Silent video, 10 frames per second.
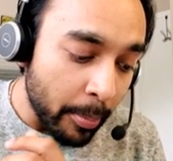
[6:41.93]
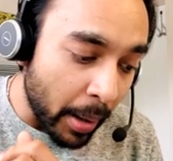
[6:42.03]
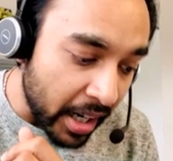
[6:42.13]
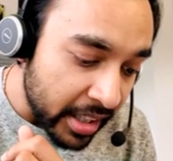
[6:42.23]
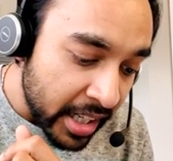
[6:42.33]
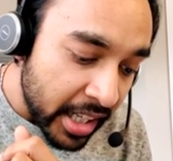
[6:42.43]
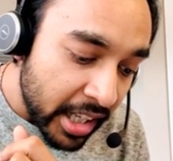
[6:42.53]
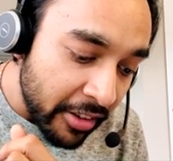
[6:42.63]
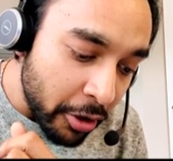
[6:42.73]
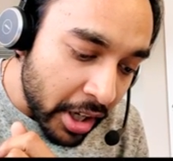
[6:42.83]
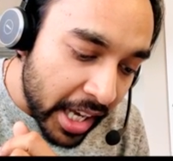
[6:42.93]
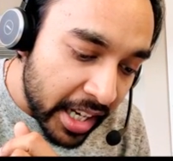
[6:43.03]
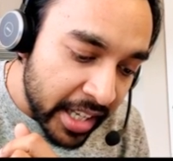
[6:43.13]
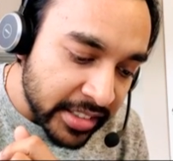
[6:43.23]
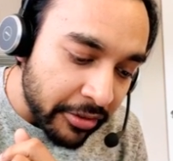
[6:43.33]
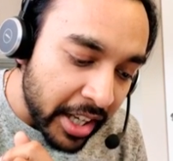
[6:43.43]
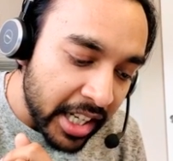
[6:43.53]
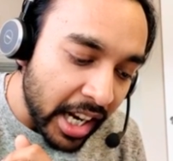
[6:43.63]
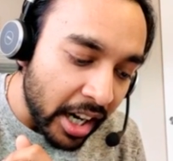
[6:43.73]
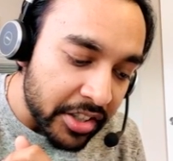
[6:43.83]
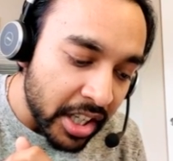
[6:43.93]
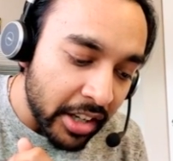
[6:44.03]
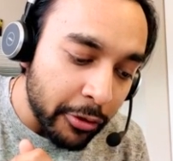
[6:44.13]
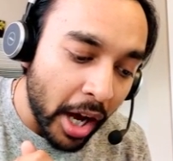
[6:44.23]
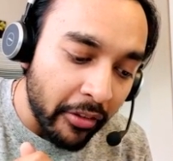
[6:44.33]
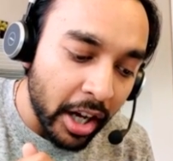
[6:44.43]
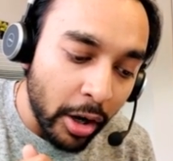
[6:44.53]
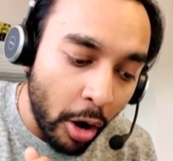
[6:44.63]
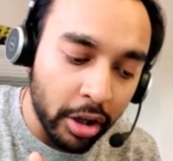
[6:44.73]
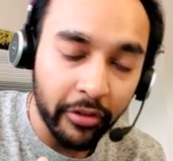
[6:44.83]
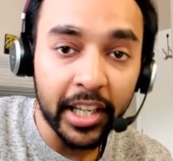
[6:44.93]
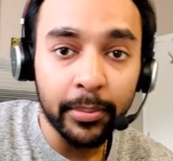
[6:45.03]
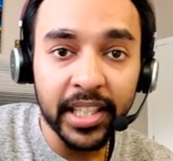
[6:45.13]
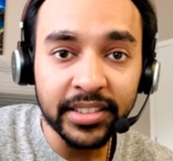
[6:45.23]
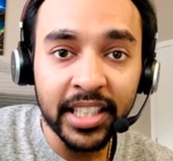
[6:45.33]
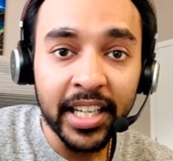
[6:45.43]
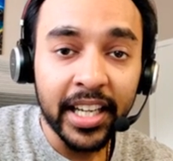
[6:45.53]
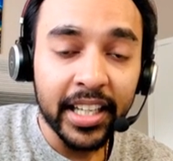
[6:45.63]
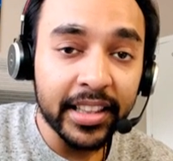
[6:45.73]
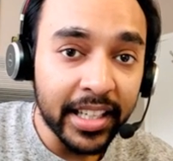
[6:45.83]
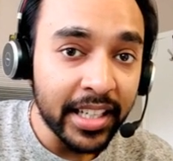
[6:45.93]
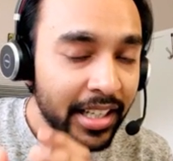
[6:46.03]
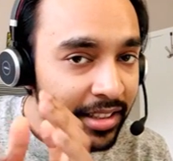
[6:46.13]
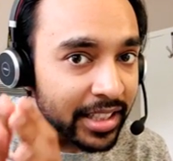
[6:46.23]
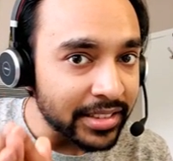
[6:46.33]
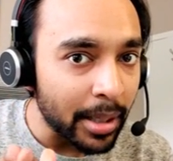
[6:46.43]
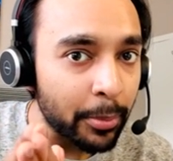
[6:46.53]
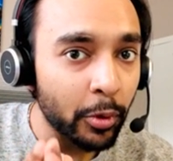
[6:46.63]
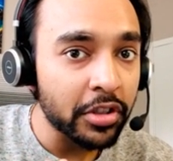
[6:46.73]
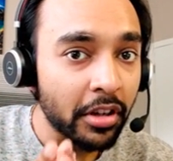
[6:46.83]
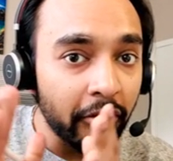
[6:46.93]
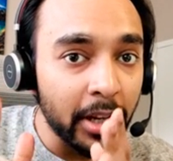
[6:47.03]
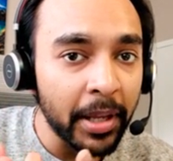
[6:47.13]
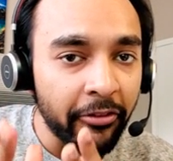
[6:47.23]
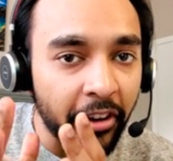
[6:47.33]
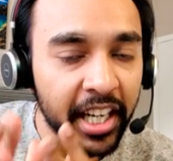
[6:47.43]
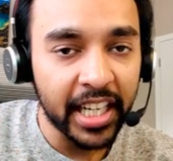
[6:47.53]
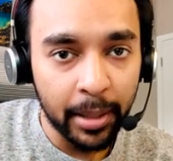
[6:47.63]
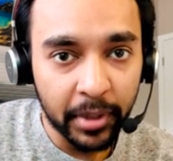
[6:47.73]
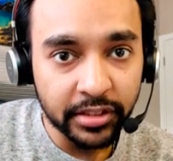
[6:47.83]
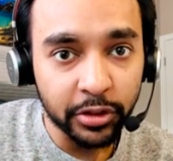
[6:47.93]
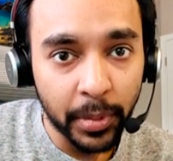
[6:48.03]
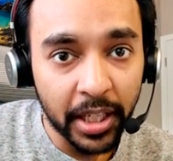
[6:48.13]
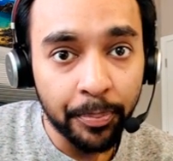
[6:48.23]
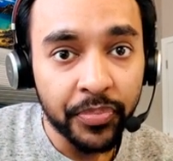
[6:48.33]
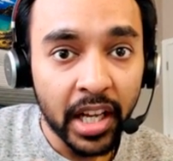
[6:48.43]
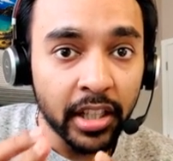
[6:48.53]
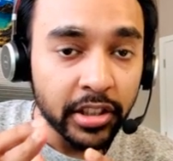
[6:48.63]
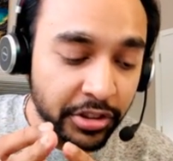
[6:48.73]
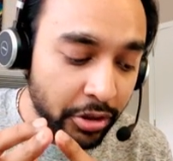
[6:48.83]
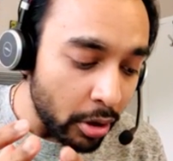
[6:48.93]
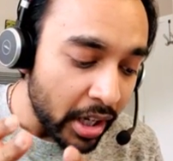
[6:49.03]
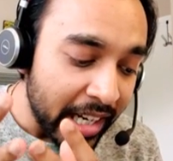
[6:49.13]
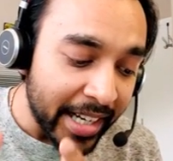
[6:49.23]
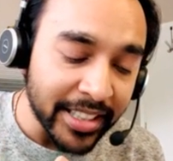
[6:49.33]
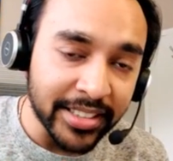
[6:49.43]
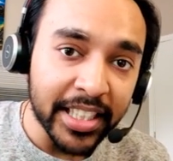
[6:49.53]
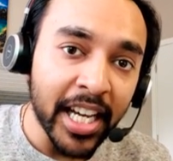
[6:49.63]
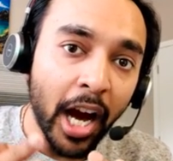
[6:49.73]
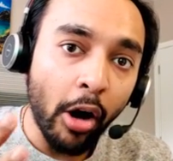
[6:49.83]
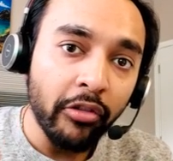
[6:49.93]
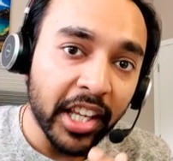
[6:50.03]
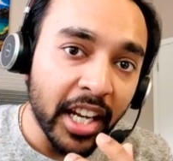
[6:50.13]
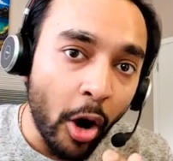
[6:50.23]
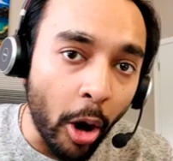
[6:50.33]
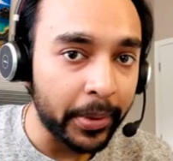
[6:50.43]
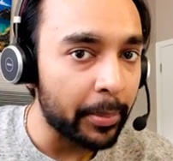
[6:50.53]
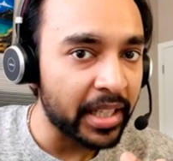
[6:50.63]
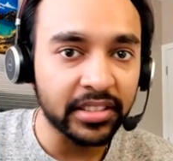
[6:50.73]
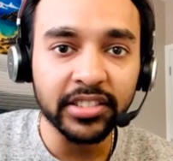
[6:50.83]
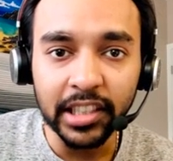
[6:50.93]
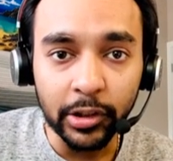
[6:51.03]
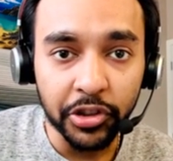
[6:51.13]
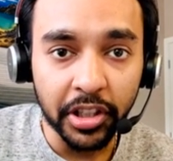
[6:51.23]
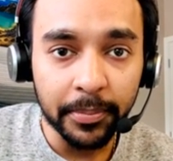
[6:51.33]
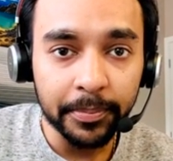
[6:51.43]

But if your array is very large, if you have a lot of elements, then this approach will be very time consuming. So let us see how we can optimize this solution.